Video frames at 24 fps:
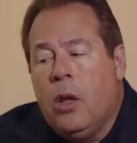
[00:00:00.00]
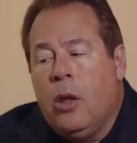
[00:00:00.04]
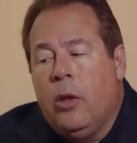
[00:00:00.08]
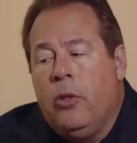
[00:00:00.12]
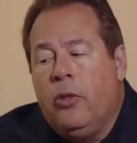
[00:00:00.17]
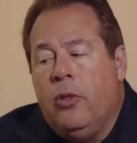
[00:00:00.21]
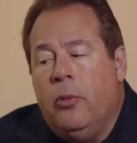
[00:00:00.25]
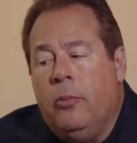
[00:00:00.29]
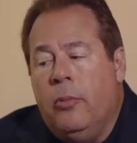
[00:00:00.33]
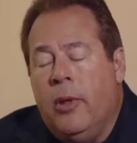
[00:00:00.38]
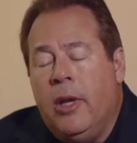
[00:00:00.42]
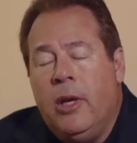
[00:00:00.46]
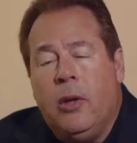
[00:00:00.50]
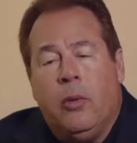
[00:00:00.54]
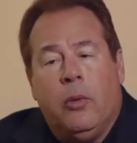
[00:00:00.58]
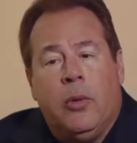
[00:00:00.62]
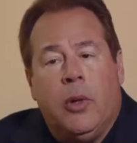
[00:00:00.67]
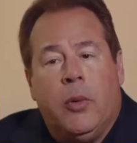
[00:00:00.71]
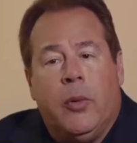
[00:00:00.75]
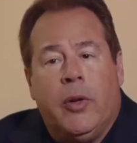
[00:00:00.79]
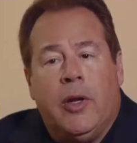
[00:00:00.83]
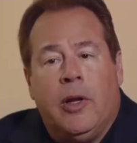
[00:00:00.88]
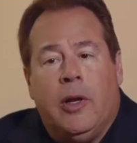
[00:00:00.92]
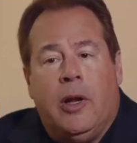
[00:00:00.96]
The minute we
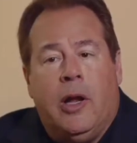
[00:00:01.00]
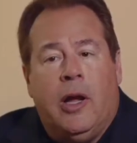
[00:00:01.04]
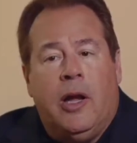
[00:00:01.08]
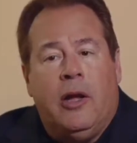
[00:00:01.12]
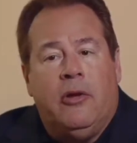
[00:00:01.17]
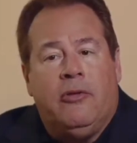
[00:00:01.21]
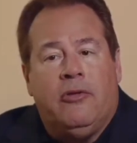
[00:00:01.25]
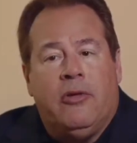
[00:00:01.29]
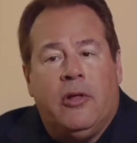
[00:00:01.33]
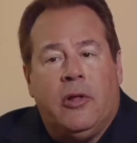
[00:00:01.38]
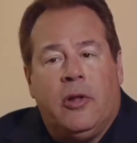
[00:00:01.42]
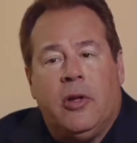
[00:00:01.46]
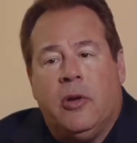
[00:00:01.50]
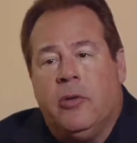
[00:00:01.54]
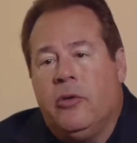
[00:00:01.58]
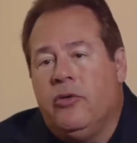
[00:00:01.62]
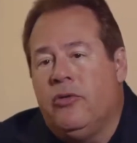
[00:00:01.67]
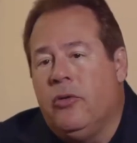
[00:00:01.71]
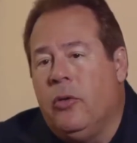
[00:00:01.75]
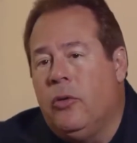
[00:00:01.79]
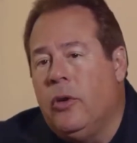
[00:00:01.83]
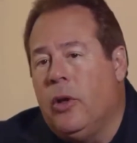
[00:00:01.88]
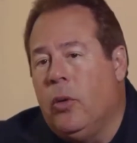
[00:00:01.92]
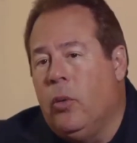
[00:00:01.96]
realized that there was
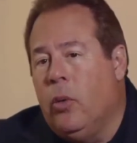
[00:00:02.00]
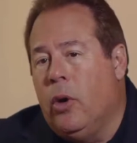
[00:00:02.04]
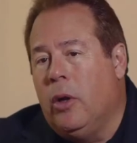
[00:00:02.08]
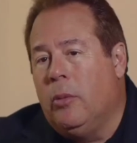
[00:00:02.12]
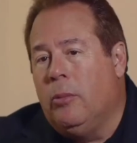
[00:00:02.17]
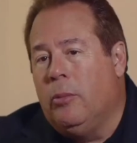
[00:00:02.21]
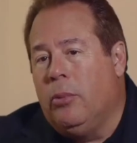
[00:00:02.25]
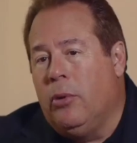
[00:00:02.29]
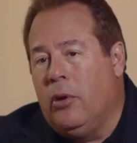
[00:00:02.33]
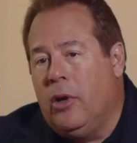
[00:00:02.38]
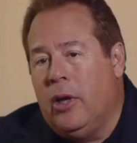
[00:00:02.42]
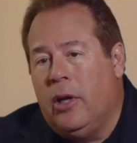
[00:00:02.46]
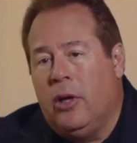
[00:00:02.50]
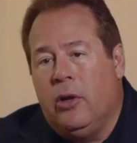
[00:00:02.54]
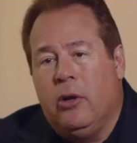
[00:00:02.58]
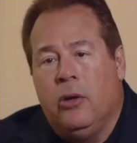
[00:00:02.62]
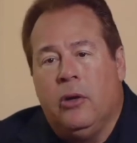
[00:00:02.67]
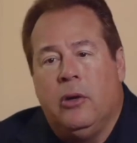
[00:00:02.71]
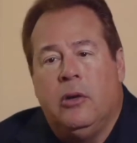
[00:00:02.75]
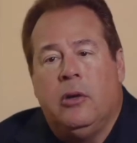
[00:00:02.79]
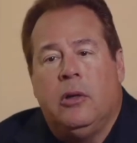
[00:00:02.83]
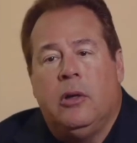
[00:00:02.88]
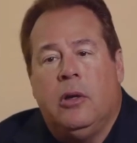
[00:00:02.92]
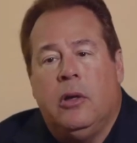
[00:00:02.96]
only one
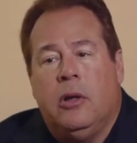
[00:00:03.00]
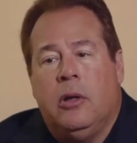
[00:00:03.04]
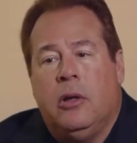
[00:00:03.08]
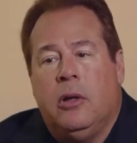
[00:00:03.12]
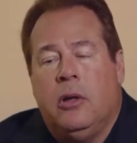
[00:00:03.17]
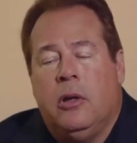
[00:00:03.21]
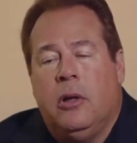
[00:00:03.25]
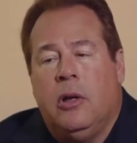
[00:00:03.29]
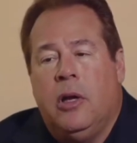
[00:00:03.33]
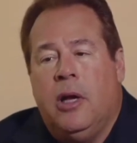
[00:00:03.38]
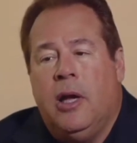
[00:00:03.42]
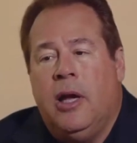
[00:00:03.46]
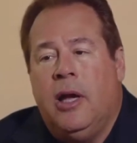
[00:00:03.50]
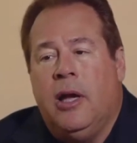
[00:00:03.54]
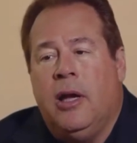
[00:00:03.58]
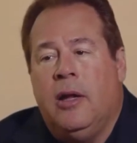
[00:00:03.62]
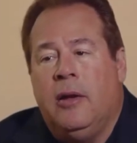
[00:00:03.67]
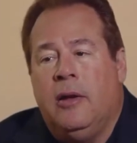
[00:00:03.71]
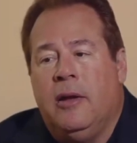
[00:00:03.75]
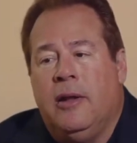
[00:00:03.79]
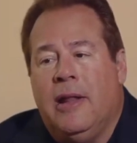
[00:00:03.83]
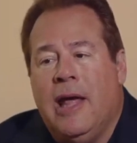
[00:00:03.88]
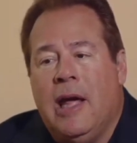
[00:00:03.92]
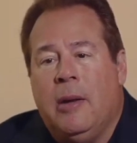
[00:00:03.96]
player,
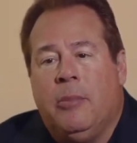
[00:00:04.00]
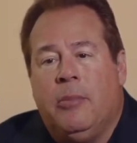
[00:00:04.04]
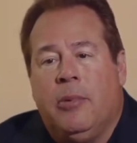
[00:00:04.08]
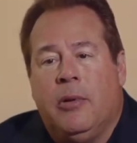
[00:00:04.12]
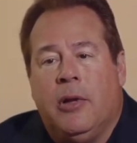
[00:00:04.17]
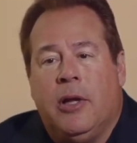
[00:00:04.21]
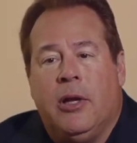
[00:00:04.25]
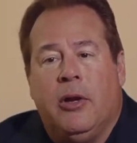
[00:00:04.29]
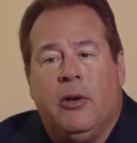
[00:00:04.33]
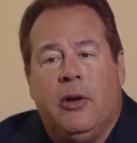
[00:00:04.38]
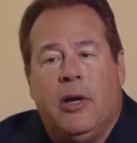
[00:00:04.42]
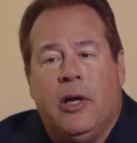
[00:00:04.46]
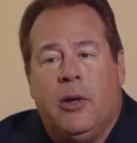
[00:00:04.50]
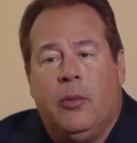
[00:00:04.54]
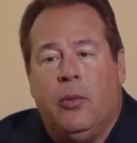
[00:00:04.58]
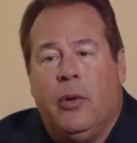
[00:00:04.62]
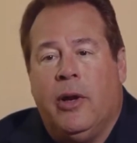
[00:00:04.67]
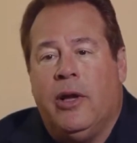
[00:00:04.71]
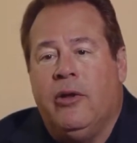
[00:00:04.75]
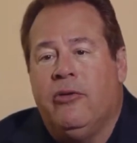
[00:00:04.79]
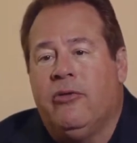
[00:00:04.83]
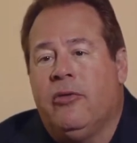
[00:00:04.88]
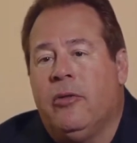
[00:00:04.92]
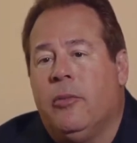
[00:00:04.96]
and that player had
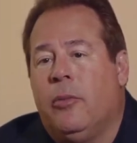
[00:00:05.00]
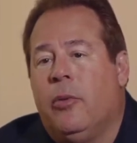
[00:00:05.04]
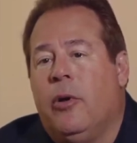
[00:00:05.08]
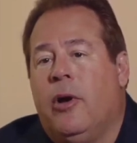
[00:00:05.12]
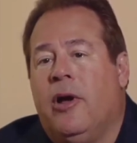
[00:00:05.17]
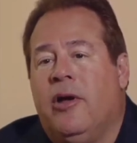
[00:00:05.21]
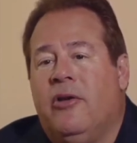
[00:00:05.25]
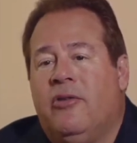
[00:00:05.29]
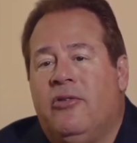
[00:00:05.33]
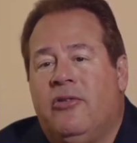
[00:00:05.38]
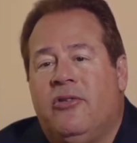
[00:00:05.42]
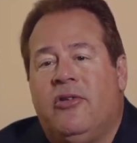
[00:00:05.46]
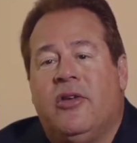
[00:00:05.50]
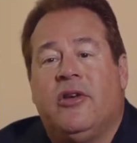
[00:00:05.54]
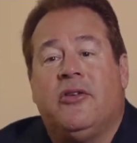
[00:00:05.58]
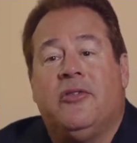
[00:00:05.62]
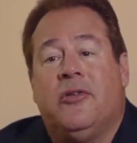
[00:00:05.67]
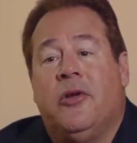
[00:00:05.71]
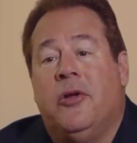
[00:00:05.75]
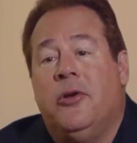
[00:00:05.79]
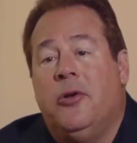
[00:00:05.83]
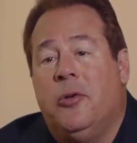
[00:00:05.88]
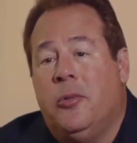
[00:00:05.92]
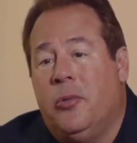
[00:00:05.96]
raised the price
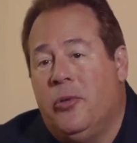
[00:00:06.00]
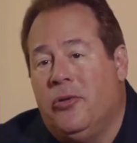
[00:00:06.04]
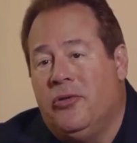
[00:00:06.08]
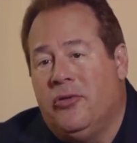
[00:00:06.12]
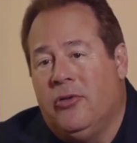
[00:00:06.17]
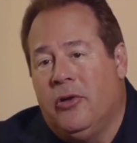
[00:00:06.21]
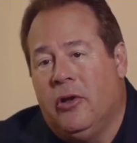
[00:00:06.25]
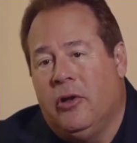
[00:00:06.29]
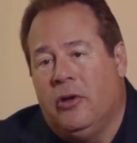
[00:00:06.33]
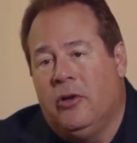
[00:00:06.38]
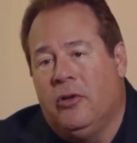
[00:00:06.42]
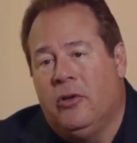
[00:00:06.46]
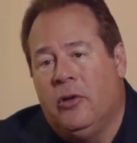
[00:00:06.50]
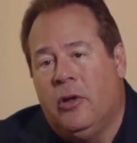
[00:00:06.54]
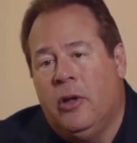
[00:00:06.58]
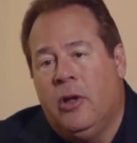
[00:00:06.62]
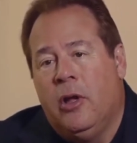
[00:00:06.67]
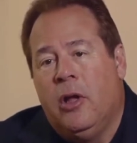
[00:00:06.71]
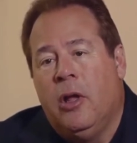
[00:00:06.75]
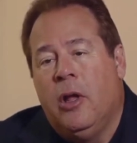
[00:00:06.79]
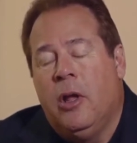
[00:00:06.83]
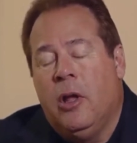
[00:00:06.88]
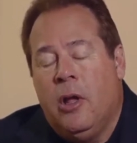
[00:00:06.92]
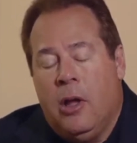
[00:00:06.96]
600%,
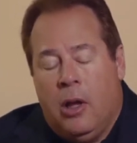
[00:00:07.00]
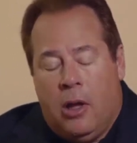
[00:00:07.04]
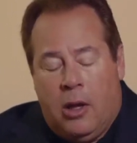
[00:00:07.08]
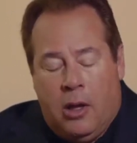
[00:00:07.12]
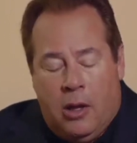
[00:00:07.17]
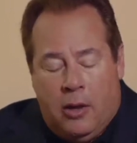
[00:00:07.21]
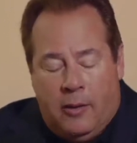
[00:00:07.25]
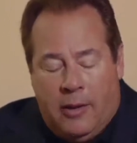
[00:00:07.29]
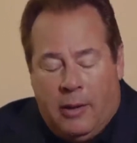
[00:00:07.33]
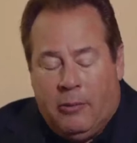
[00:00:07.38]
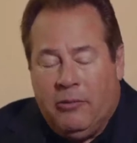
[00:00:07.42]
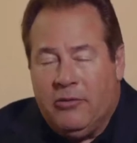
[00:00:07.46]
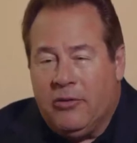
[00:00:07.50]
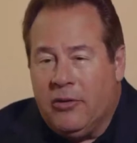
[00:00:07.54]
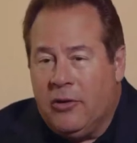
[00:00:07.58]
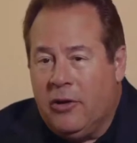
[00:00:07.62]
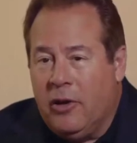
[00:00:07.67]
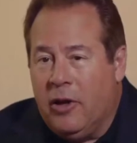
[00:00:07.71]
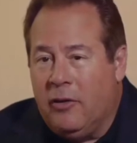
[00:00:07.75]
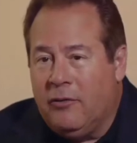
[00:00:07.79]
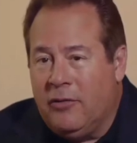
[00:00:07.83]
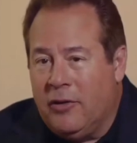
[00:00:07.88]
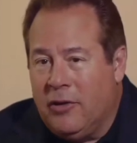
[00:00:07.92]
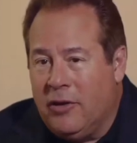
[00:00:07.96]
that was
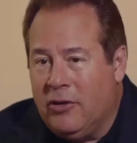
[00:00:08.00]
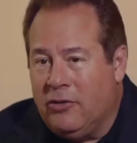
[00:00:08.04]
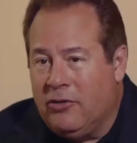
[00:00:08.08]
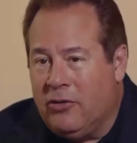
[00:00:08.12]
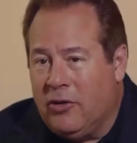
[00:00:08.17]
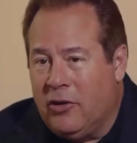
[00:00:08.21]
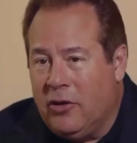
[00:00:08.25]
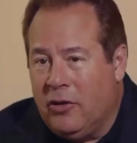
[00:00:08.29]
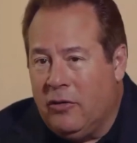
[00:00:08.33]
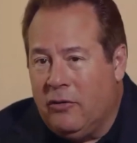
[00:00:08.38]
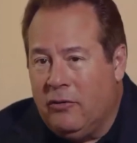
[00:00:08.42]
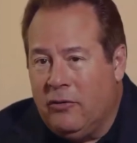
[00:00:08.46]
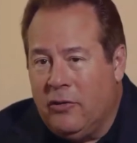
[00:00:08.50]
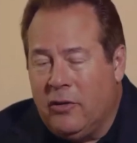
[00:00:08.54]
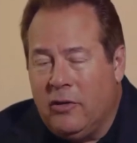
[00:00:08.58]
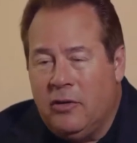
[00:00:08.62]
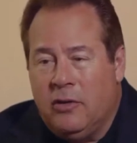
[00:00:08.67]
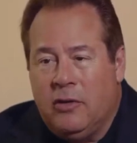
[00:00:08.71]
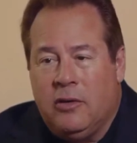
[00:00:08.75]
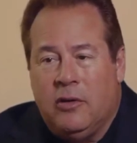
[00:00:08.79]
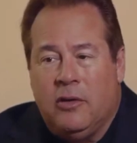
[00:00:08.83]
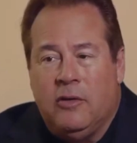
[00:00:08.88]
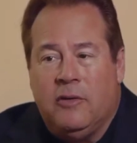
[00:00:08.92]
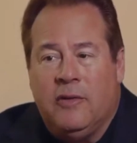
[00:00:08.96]
enough initiative.
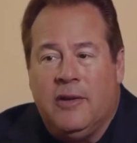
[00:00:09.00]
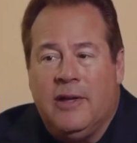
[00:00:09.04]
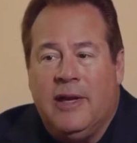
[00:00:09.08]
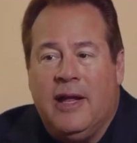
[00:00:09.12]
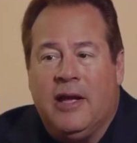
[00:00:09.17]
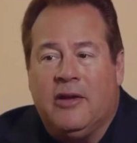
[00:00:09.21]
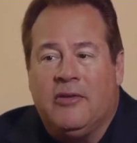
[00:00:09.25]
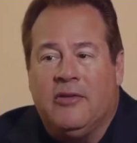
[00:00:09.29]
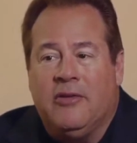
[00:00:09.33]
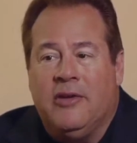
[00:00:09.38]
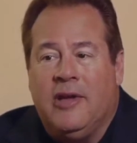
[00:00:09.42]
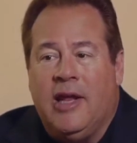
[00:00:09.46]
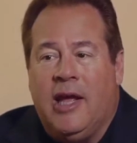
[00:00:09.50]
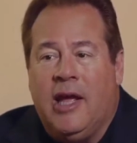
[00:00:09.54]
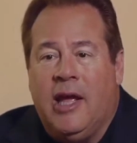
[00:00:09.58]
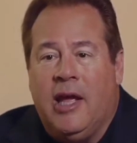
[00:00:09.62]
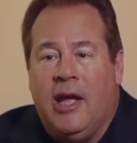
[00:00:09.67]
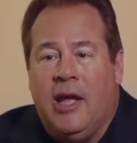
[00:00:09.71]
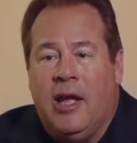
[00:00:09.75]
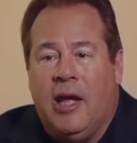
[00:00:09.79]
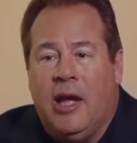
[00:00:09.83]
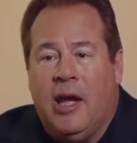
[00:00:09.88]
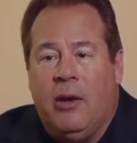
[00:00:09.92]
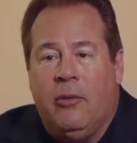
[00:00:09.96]
And the next
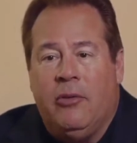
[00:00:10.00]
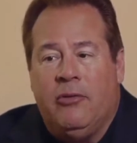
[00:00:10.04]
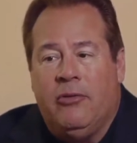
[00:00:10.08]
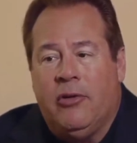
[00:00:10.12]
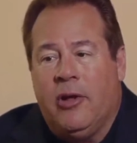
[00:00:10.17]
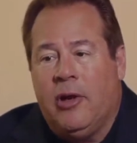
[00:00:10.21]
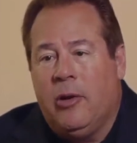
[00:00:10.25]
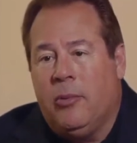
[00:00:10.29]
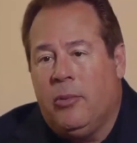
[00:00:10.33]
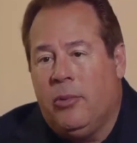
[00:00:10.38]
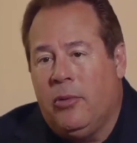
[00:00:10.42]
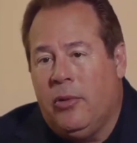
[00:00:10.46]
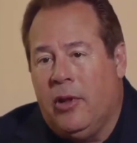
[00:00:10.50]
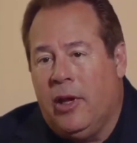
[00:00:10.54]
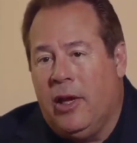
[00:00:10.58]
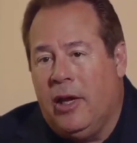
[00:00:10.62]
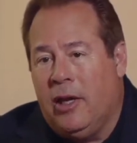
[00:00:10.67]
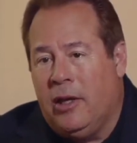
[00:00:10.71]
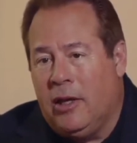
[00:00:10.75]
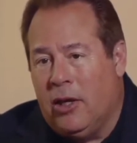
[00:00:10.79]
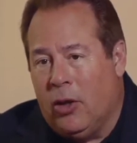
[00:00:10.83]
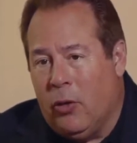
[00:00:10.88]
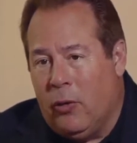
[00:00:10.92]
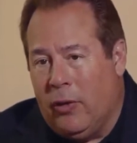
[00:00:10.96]
day I was on a
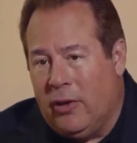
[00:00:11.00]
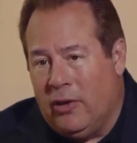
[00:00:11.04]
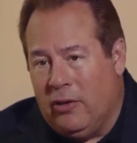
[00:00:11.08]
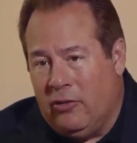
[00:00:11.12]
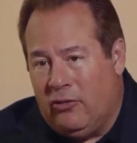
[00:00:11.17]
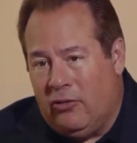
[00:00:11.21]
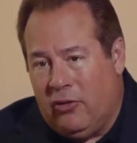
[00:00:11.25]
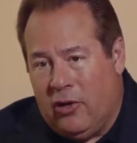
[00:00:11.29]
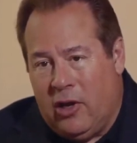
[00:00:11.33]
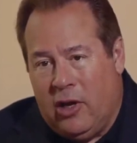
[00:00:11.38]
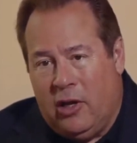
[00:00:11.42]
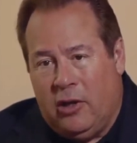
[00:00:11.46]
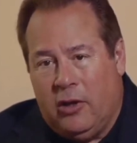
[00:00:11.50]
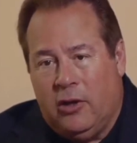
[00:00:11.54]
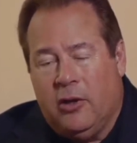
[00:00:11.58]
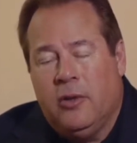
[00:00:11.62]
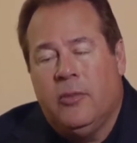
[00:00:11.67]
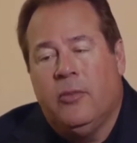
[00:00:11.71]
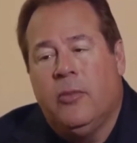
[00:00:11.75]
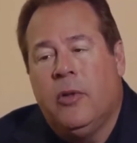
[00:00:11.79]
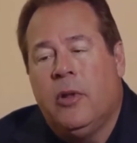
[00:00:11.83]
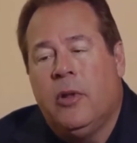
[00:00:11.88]
plane going to China